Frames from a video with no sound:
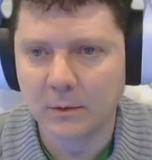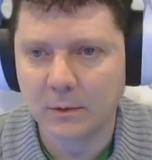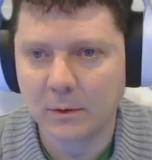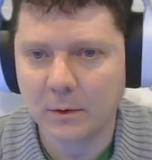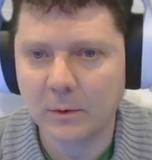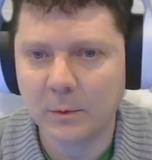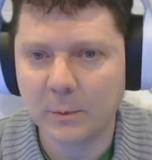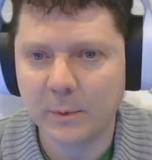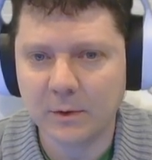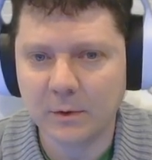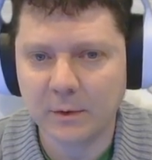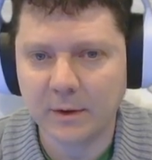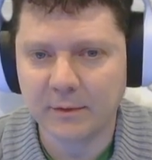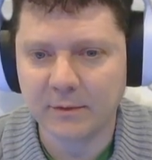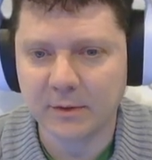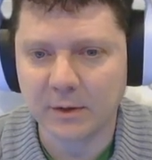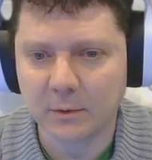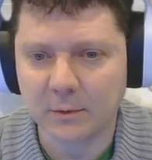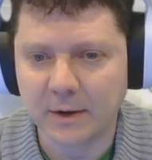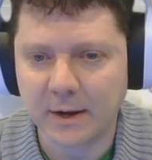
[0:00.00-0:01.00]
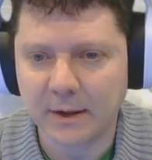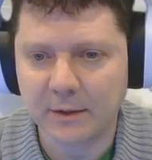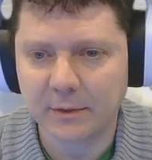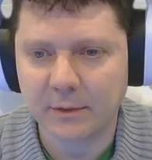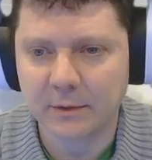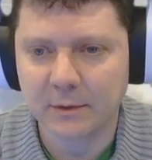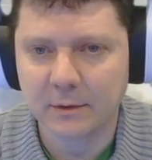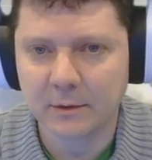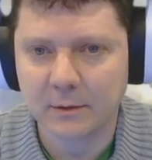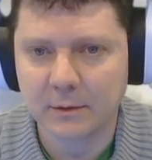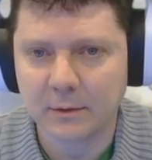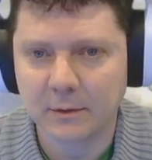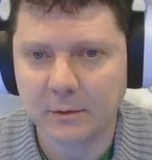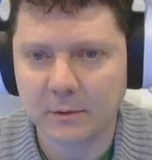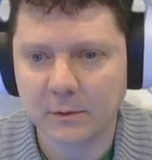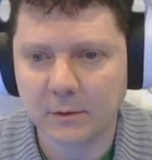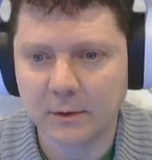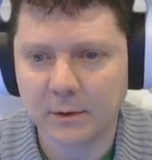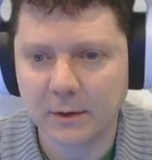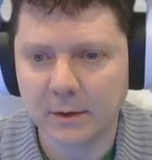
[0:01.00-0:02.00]
Oh no, we don't have an Ilrath.
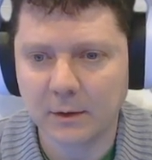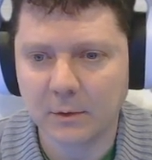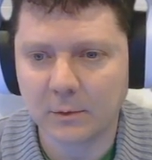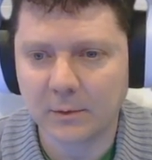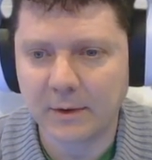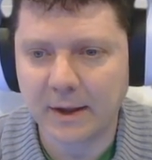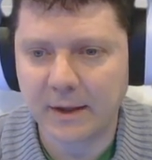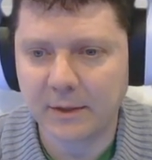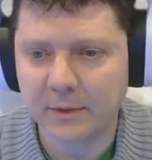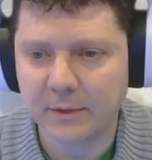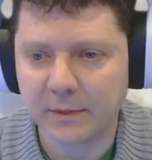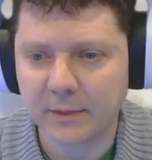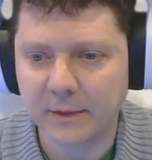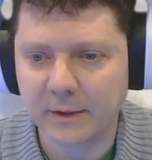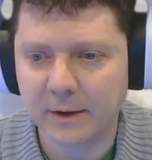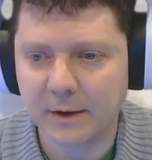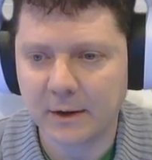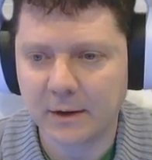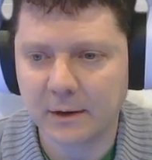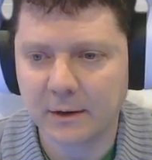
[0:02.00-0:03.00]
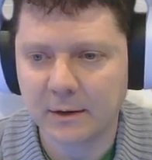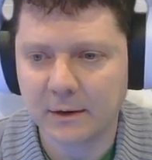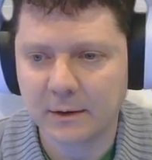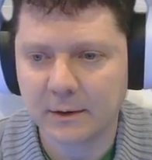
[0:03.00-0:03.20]
Let's get an Ilrath in there.